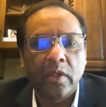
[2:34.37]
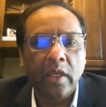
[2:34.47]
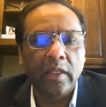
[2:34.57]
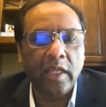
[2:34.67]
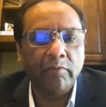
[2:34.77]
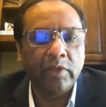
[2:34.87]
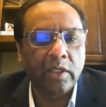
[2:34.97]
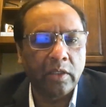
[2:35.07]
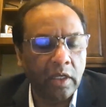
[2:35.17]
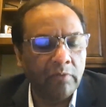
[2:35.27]
and that we
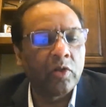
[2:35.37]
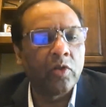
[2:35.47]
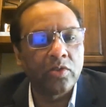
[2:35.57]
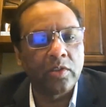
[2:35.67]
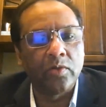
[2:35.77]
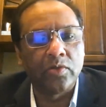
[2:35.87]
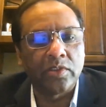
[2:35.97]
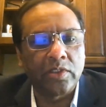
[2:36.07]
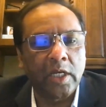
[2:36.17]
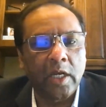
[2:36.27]
can deliver those
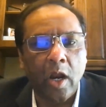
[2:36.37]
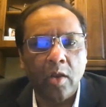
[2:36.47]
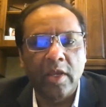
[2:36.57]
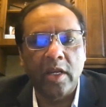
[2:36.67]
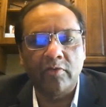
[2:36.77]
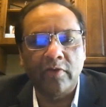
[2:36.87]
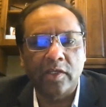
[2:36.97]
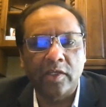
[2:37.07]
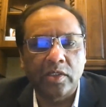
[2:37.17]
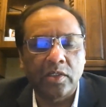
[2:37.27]
solutions in an automated
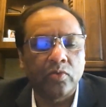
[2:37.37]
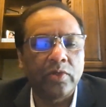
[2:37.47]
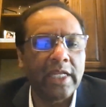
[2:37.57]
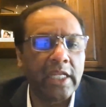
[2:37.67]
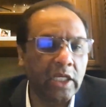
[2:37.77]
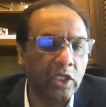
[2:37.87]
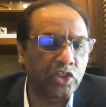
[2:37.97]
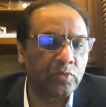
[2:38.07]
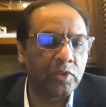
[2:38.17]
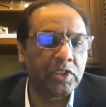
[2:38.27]
fashion to any
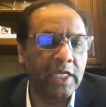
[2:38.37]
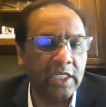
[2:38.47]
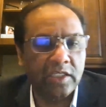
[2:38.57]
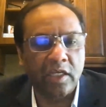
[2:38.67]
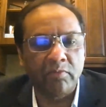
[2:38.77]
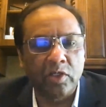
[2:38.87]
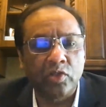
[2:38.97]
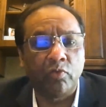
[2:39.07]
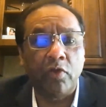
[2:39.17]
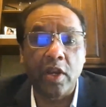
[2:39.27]
customers, any
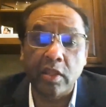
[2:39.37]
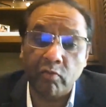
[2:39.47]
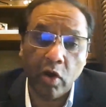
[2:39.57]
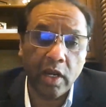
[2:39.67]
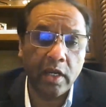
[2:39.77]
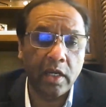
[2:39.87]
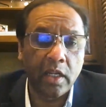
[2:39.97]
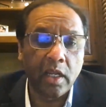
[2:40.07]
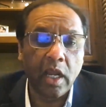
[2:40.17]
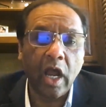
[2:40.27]
segments, where they want it,
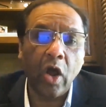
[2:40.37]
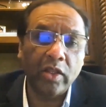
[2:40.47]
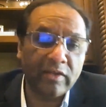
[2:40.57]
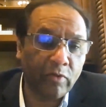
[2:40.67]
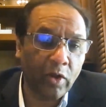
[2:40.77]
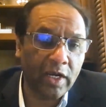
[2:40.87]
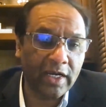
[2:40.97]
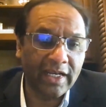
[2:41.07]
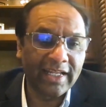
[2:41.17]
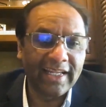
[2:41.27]
how they want
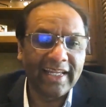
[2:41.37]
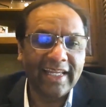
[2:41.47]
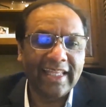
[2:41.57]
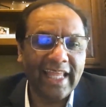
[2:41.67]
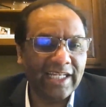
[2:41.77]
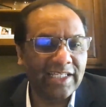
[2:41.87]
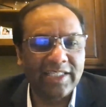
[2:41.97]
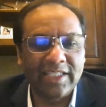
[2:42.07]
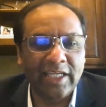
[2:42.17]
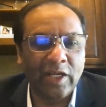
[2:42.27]
it.
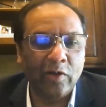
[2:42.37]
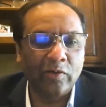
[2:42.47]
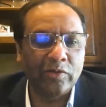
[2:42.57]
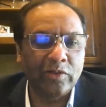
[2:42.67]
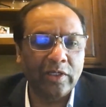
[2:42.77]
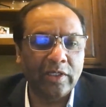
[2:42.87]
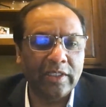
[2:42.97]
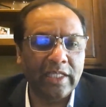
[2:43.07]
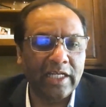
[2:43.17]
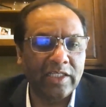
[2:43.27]
That's
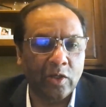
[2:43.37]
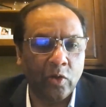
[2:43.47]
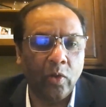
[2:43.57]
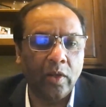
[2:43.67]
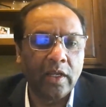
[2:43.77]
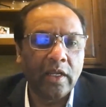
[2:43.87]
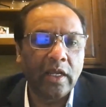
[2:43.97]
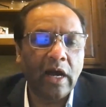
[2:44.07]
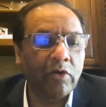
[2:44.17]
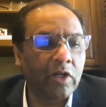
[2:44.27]
the goal.
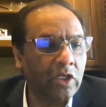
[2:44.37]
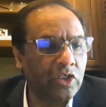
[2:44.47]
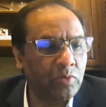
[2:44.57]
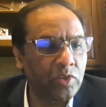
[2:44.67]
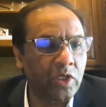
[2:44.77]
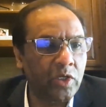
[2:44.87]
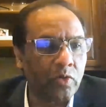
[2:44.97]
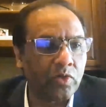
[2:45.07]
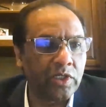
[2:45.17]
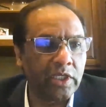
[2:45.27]
Our customers are
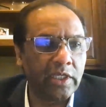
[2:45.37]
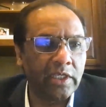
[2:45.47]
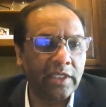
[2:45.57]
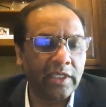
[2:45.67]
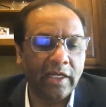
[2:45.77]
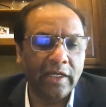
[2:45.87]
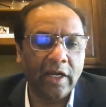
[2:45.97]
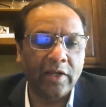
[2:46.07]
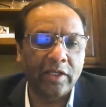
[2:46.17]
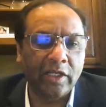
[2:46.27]
usually
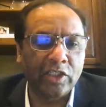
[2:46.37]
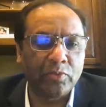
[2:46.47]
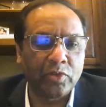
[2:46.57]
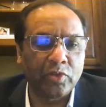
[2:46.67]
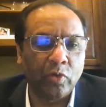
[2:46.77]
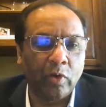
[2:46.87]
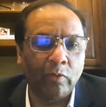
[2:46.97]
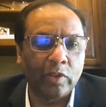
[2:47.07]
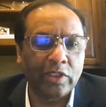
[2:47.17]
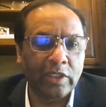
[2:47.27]
are the customers who are
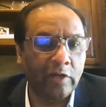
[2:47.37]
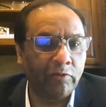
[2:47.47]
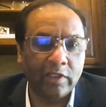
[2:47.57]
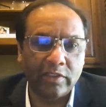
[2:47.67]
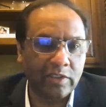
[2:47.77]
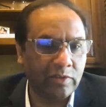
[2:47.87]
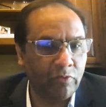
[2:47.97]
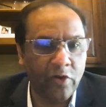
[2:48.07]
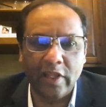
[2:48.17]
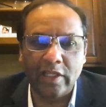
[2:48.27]
watching Netflix. It's
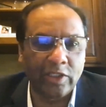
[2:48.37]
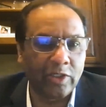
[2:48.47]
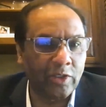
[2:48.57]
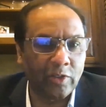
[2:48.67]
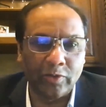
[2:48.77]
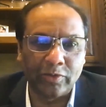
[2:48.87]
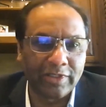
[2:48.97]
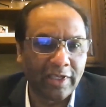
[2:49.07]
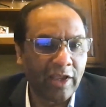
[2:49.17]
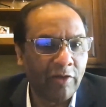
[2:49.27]
very easy to
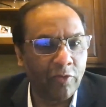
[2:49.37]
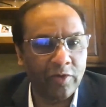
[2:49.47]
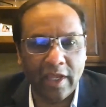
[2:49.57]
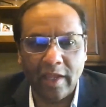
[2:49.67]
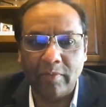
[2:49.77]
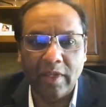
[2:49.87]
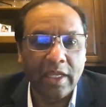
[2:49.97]
use for them.